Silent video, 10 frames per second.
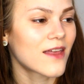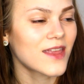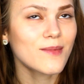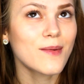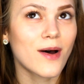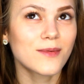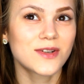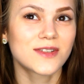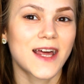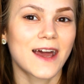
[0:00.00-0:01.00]
And then my
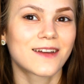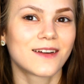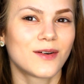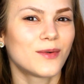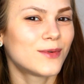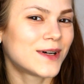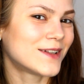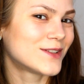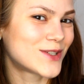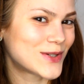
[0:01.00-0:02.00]
mom's just like,
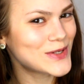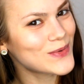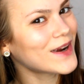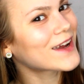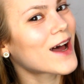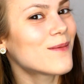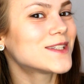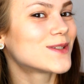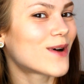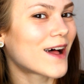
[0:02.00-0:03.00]
well, don't you want to come
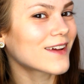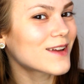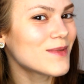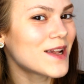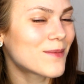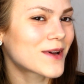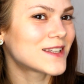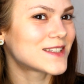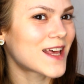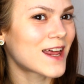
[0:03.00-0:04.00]
as well, Camilla,
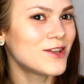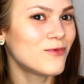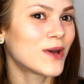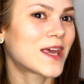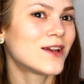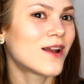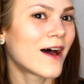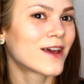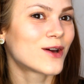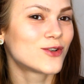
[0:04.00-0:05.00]
because then we can
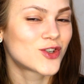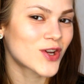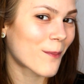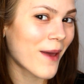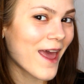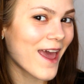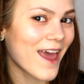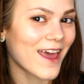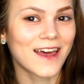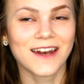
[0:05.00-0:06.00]
like go
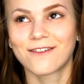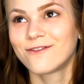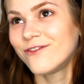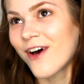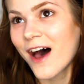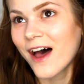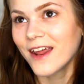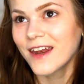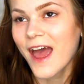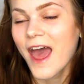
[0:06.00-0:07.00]
shopping and have
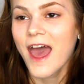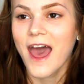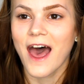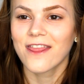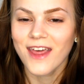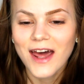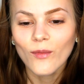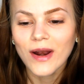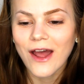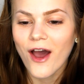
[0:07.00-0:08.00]
fun. And
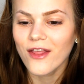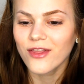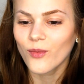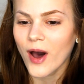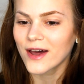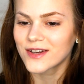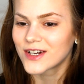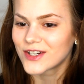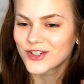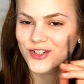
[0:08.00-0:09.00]
then when I heard the word
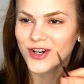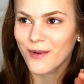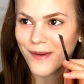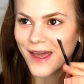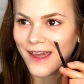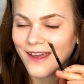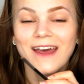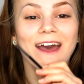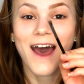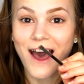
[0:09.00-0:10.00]

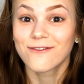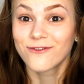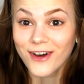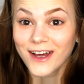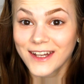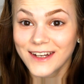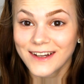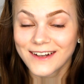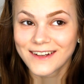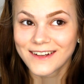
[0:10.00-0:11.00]
shopping, have fun,